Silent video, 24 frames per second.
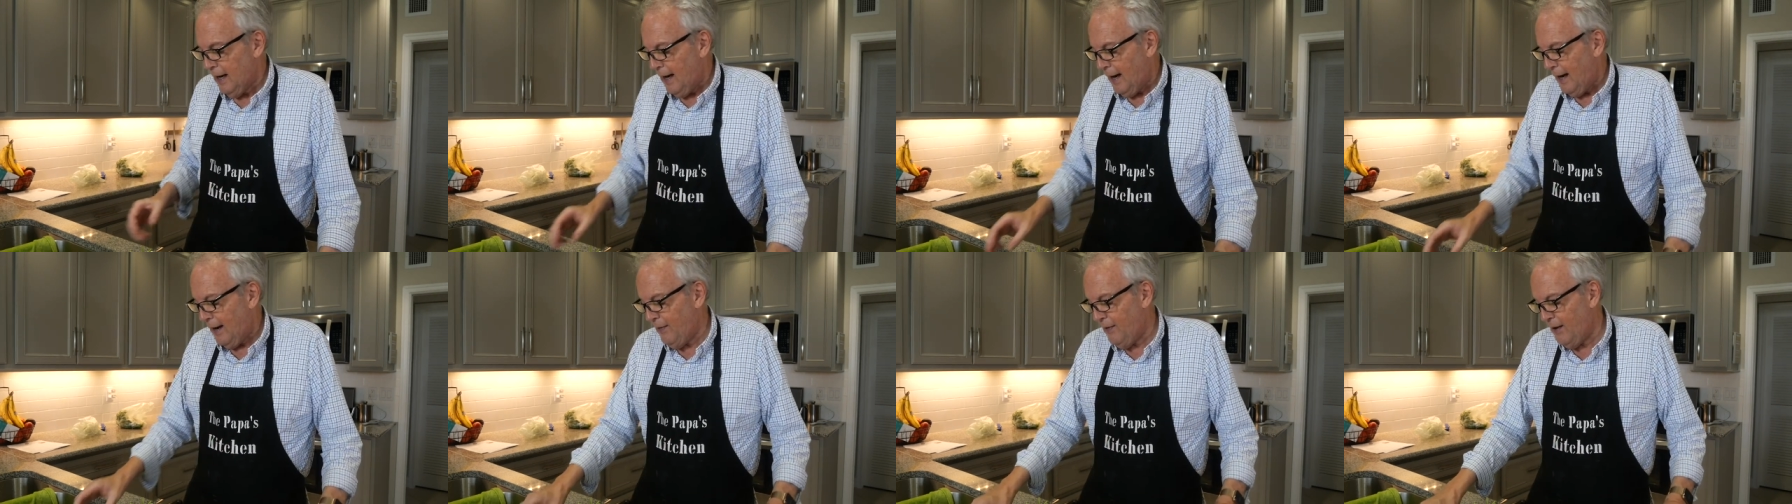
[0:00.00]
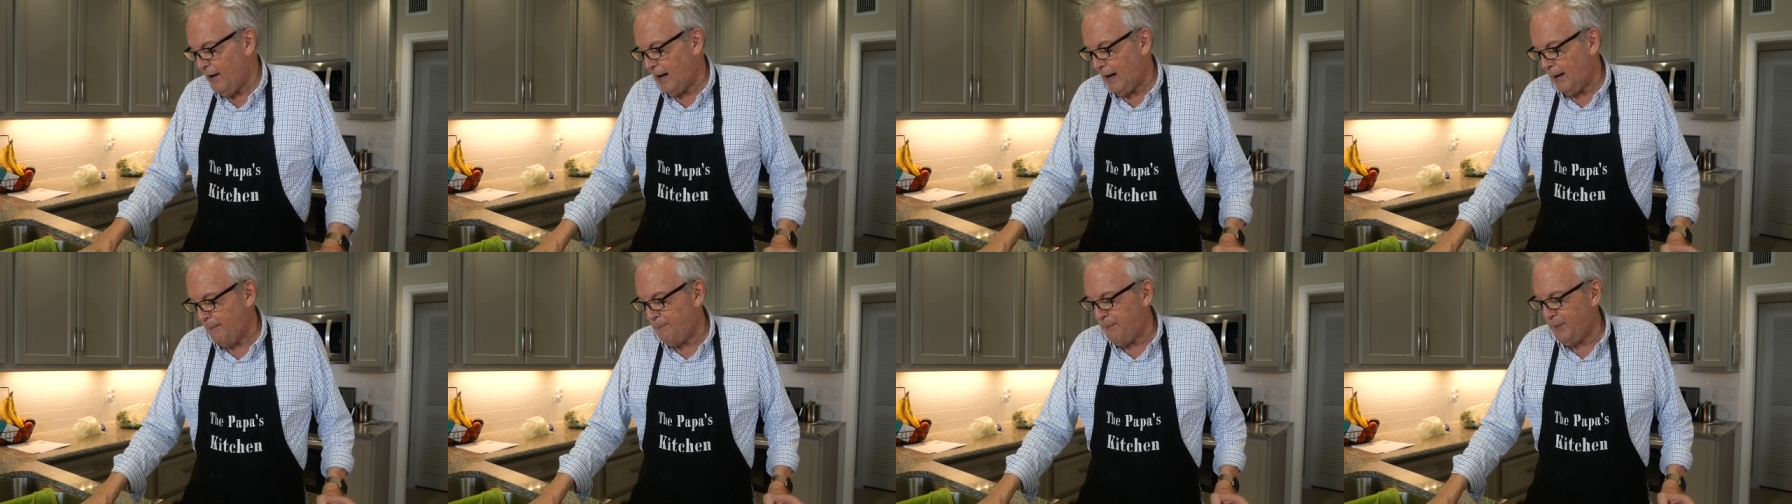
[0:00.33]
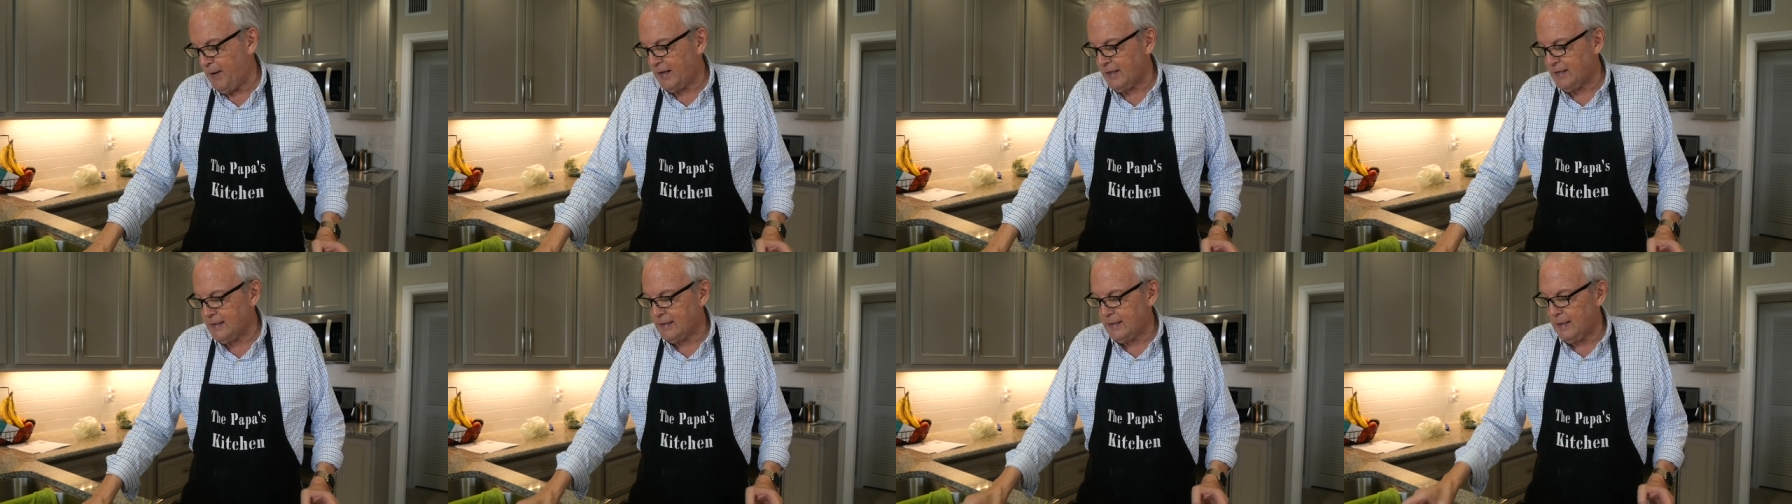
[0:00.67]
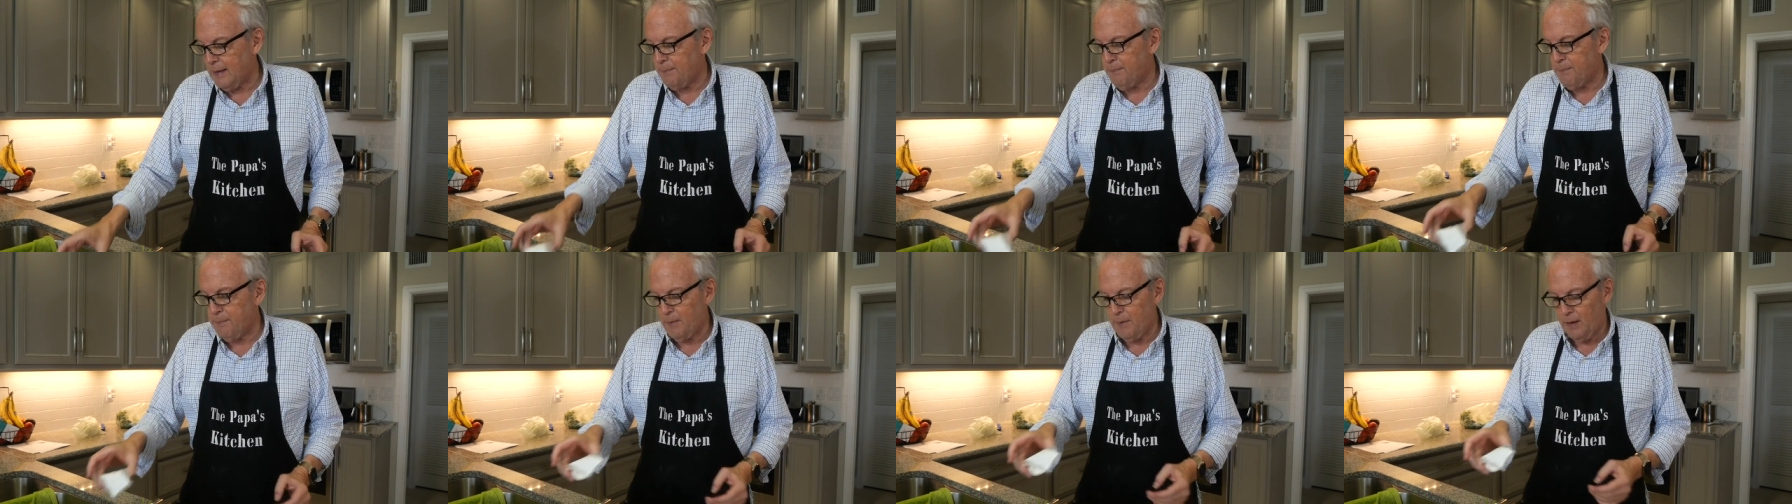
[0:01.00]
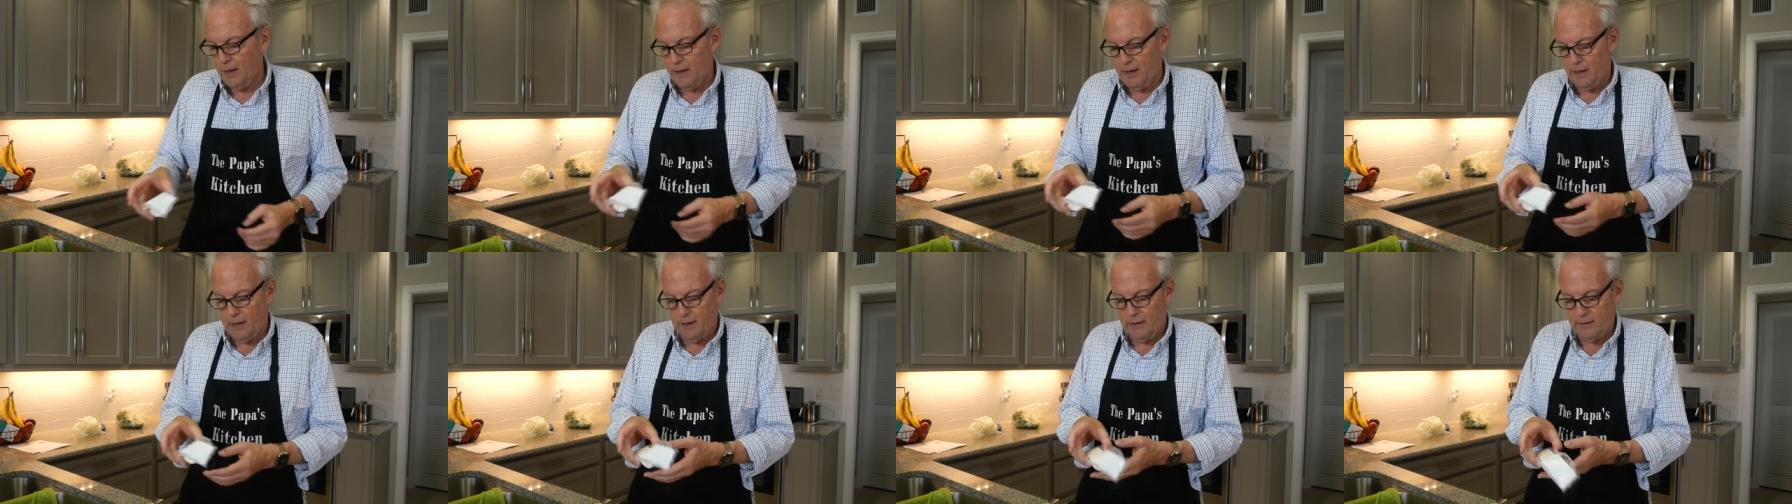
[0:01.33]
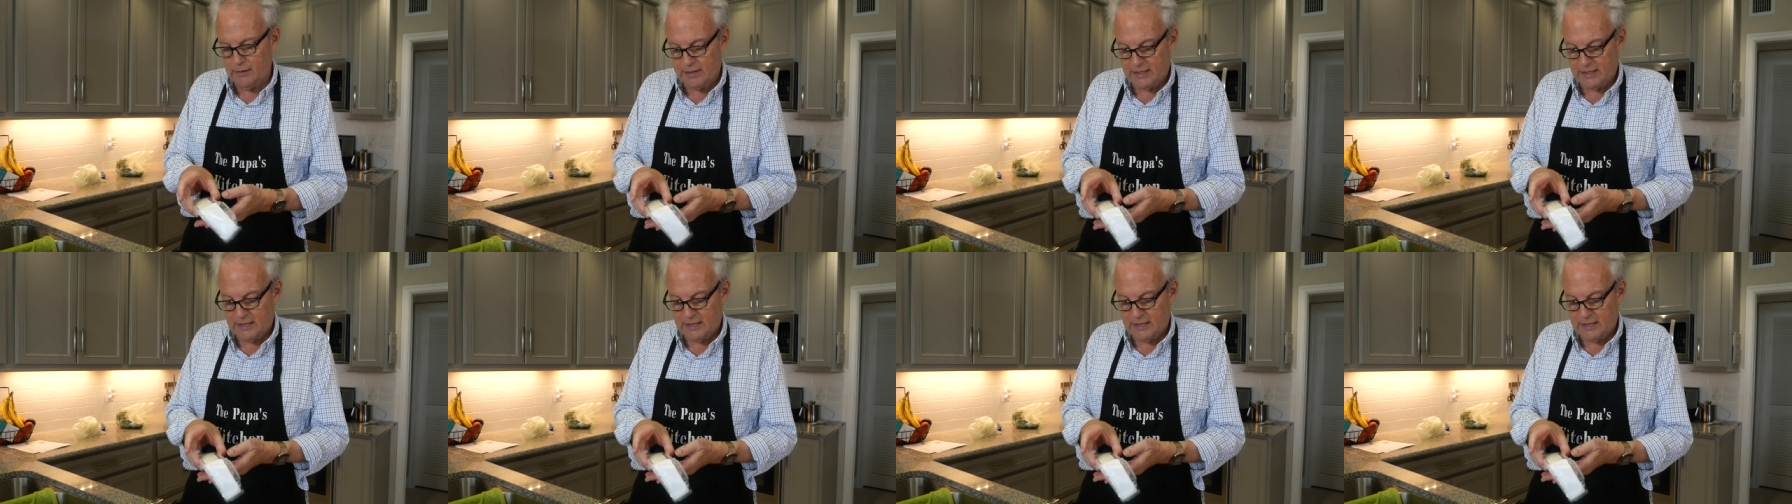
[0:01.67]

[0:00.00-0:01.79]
and then I picked up uh,